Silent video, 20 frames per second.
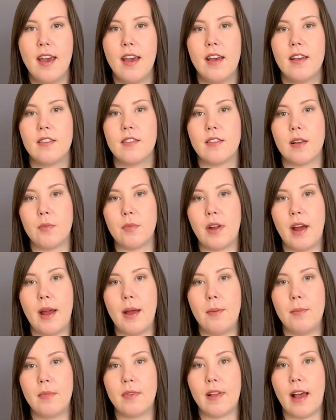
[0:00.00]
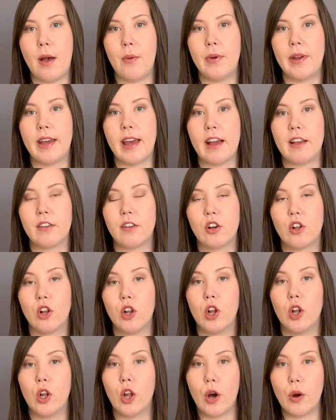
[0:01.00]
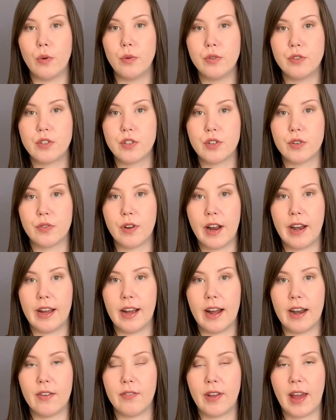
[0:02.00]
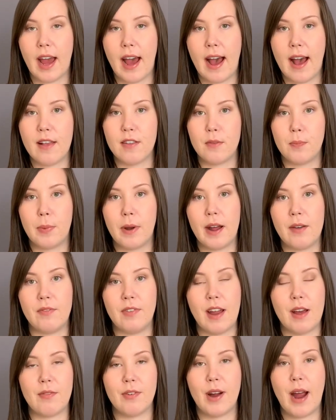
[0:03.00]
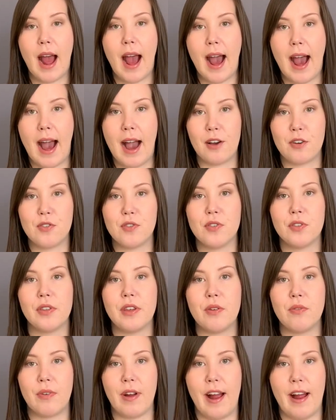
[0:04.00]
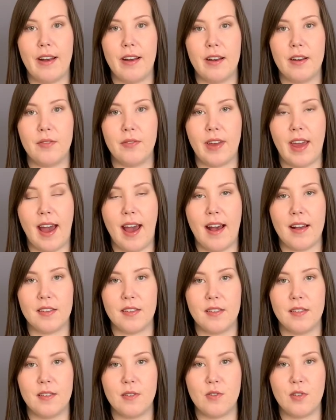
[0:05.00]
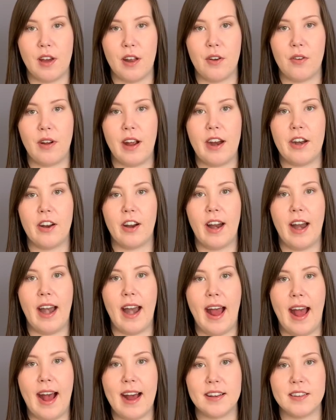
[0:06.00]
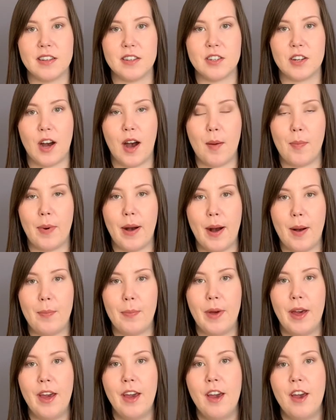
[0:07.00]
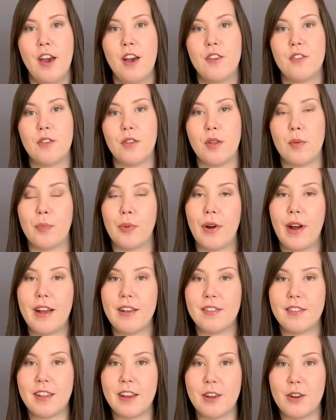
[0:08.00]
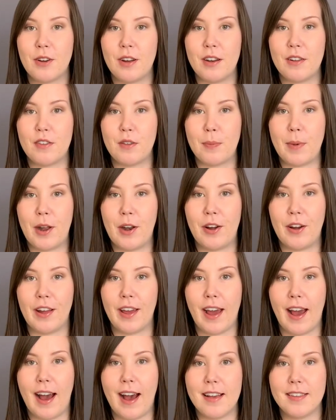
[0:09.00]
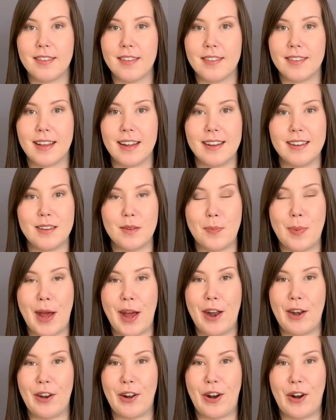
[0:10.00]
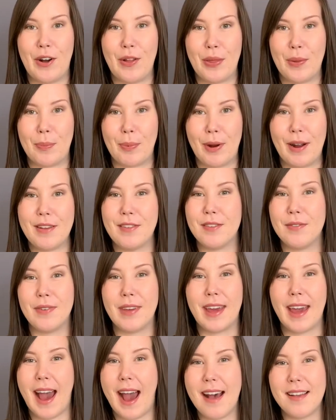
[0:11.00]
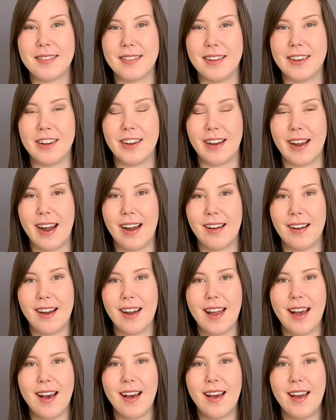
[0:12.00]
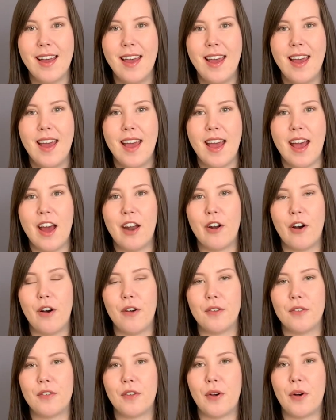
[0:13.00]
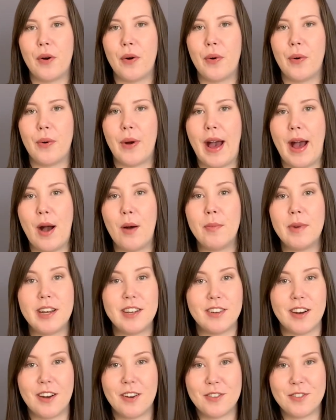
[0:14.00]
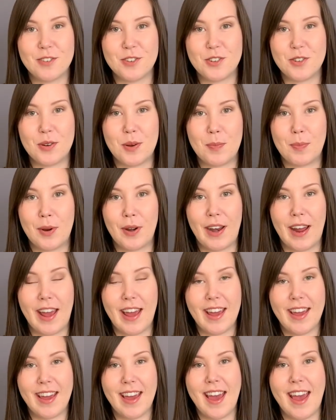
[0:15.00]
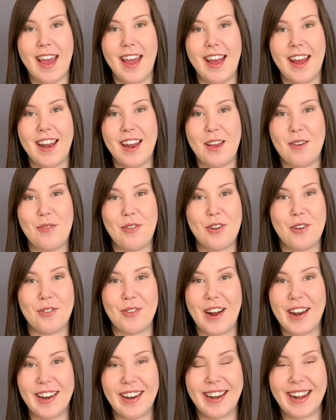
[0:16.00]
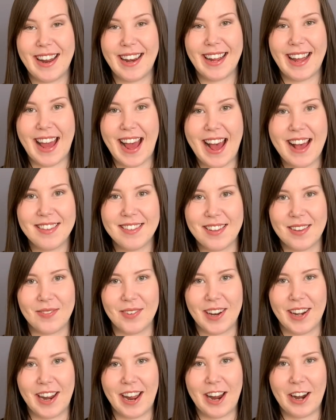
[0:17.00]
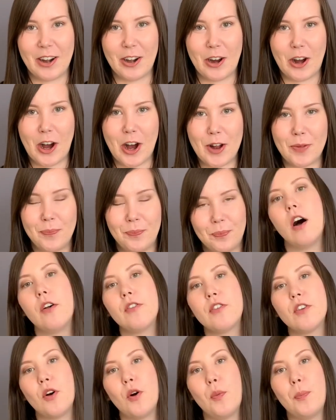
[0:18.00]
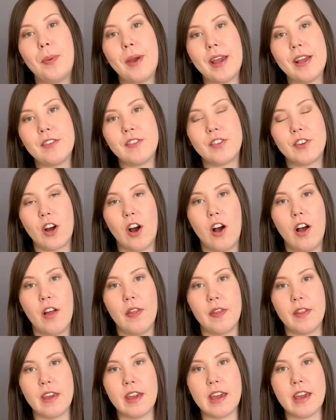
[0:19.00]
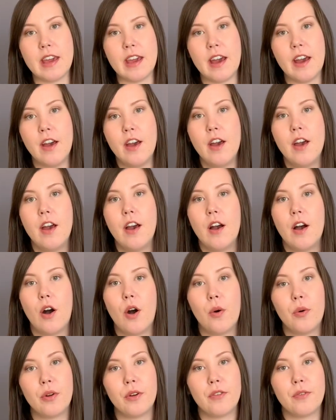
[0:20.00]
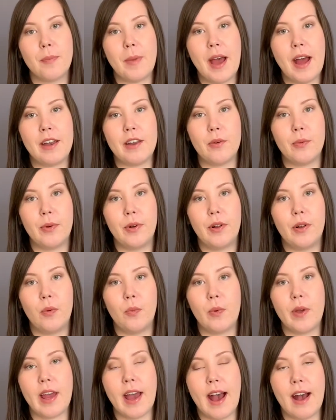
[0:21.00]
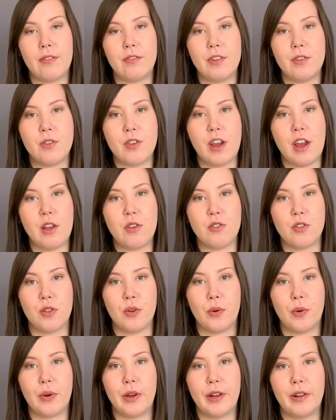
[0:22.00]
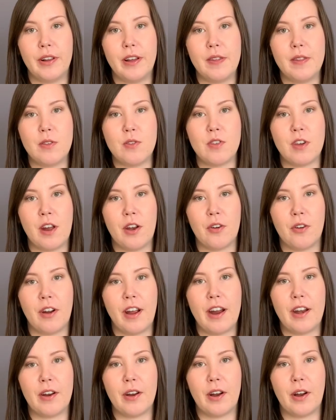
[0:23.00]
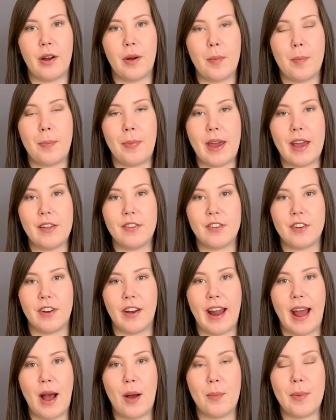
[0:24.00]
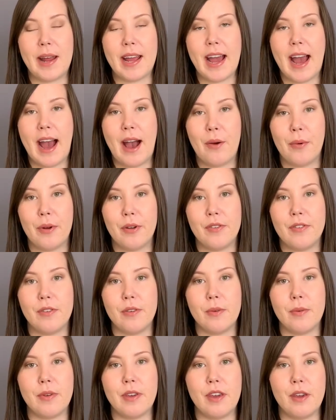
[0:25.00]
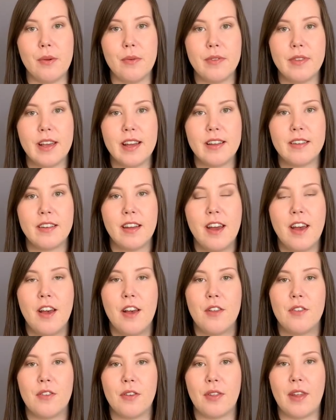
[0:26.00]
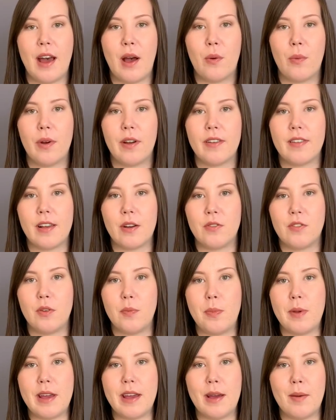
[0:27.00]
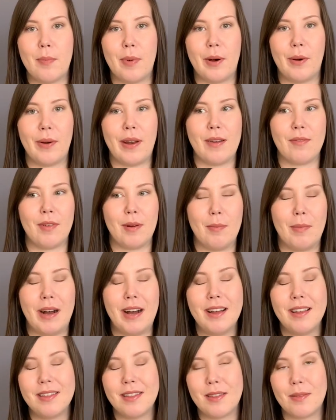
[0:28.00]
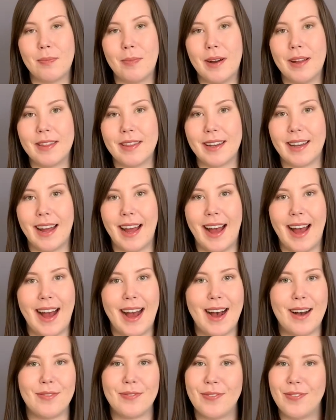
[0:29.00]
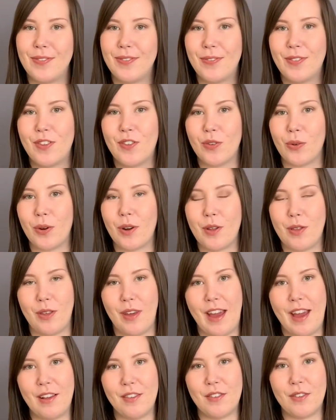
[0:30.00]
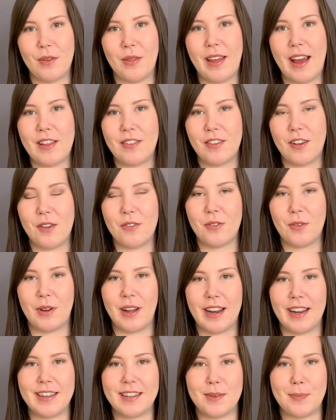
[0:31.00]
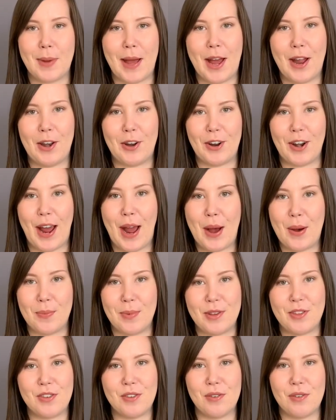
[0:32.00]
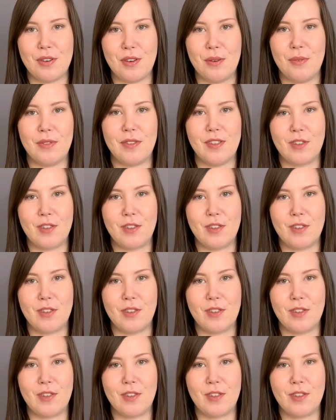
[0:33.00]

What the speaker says: Sometimes I would get close to running out of gas, but I've never actually ran out of gas in the generator and had to top up. So the price that you're gonna spend on gas is gonna depend on the price of gas in your area, and also how many dogs you're doing per day and if you're running out of gas every day or not. Also, based on the owner's manual, we have to change the oil in the generator based on how many hours you use it. So that works out to be about every month and a half sort of thing. So that's also going to depend on how much you use the